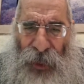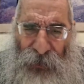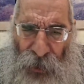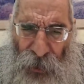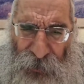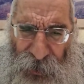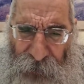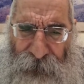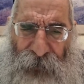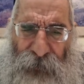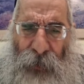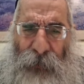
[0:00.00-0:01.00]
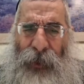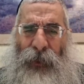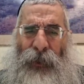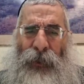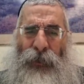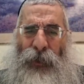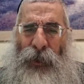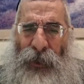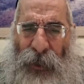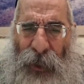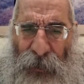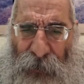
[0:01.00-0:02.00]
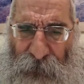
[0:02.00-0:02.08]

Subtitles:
Okay, Rabbi continues nice down.